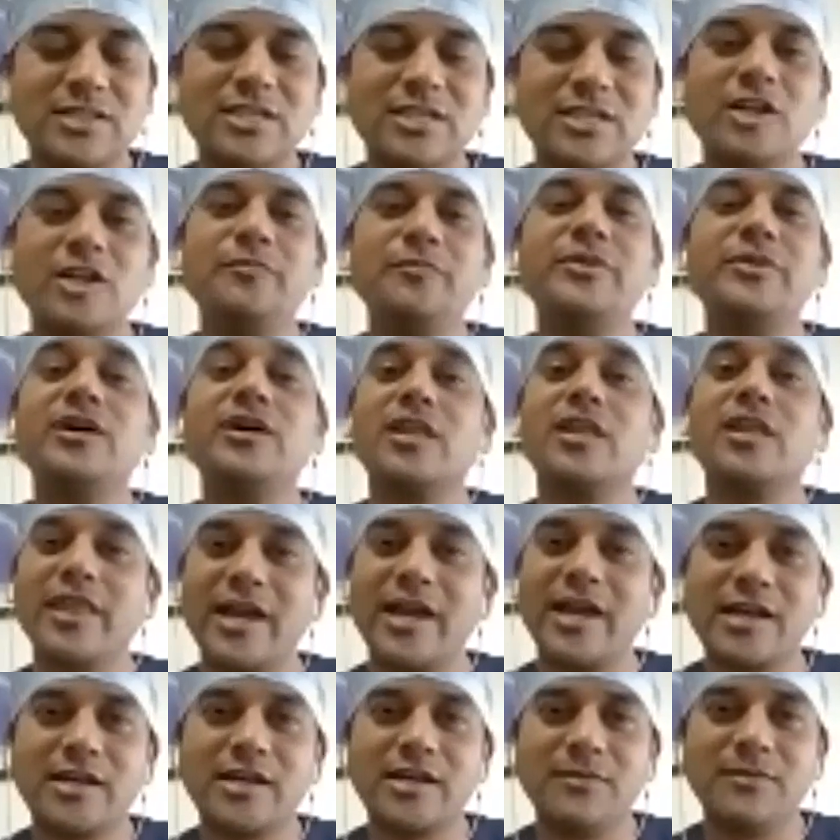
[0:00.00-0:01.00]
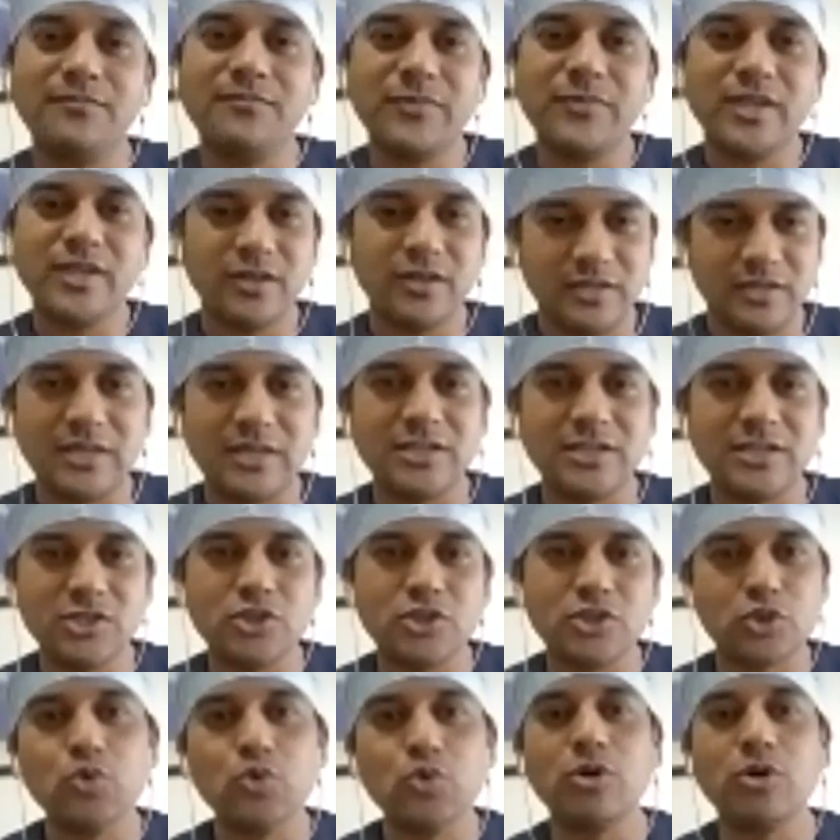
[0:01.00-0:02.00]
there will be a rectum, that is a
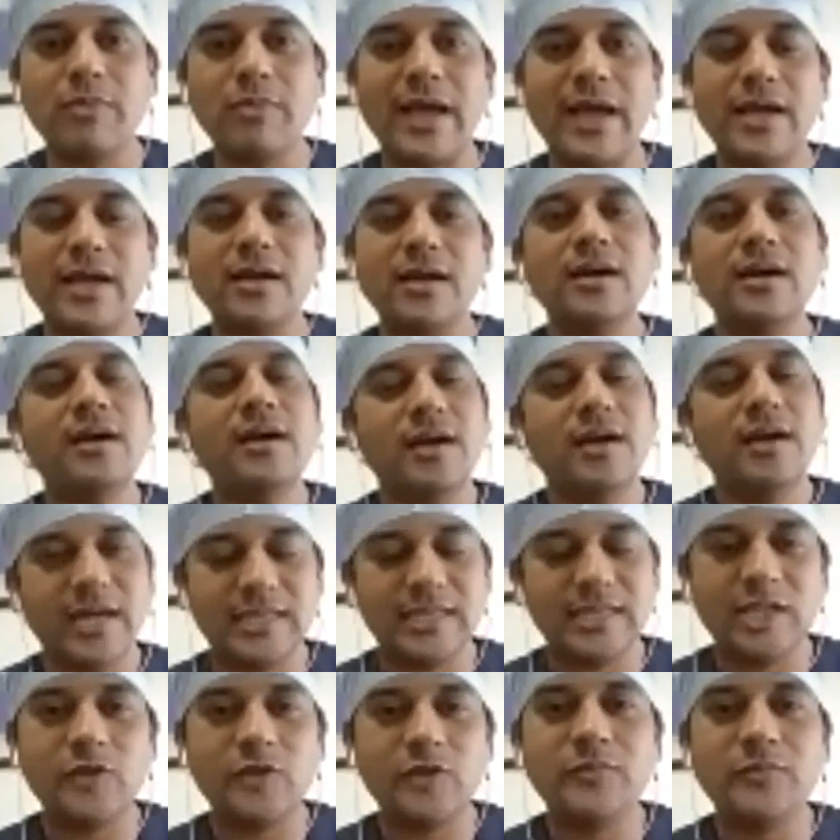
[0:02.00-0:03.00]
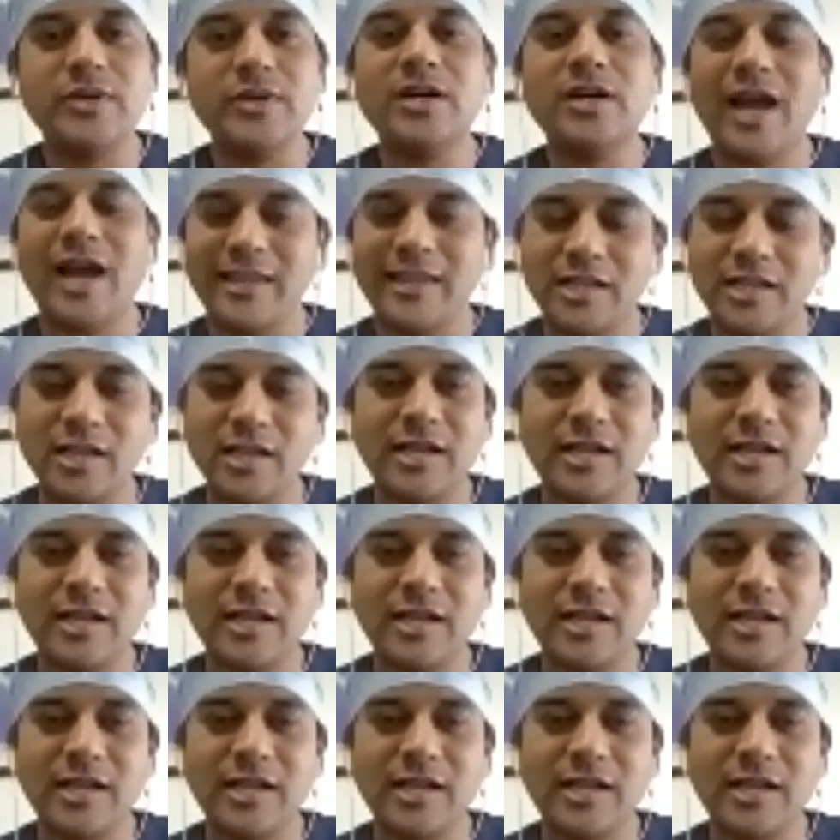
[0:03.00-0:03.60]
stool bag, and there will be an anal